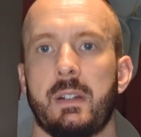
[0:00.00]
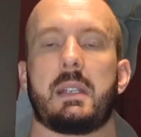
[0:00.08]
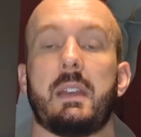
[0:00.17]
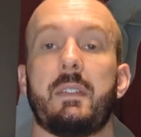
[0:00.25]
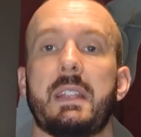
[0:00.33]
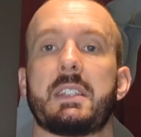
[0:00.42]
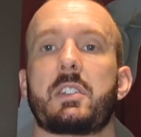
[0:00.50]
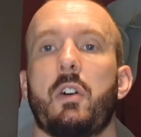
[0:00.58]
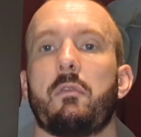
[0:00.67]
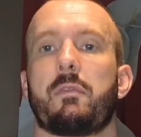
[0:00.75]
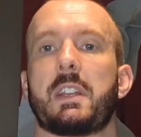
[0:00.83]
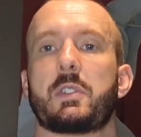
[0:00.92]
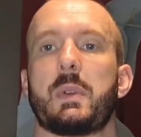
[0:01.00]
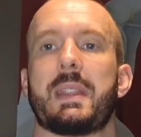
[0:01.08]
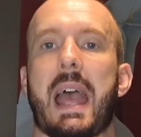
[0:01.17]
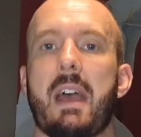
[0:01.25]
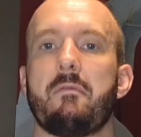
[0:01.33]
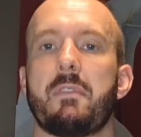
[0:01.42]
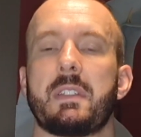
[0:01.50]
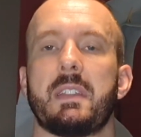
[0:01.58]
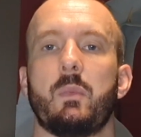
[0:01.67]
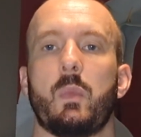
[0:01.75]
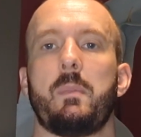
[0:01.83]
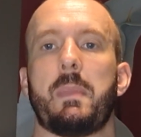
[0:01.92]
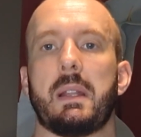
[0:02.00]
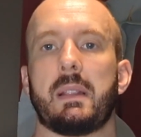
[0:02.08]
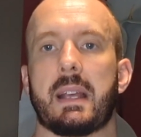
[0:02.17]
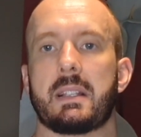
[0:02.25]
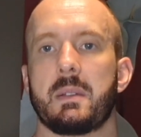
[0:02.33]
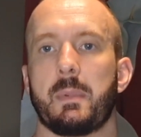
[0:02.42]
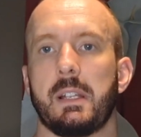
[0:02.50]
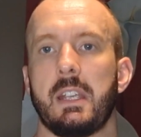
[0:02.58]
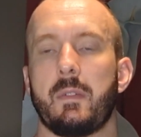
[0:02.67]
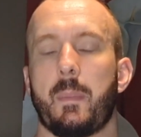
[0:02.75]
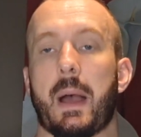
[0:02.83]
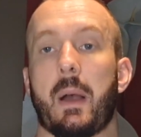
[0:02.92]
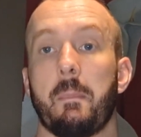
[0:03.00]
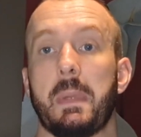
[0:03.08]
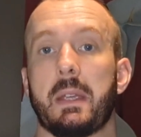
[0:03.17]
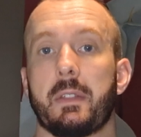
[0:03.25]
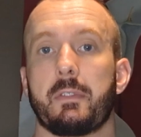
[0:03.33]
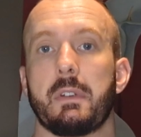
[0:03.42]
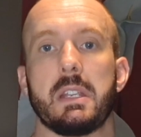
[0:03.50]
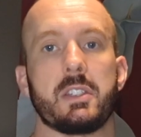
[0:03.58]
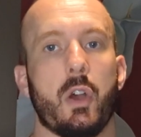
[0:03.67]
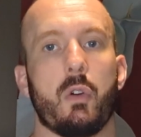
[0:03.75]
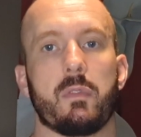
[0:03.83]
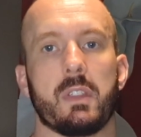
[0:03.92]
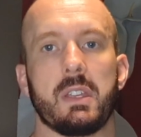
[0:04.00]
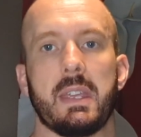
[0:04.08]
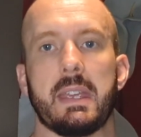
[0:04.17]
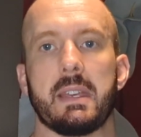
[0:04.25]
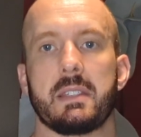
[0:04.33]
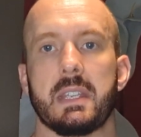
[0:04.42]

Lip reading: Given this conflicts with everything we've been led to believe about omega-3s over the years,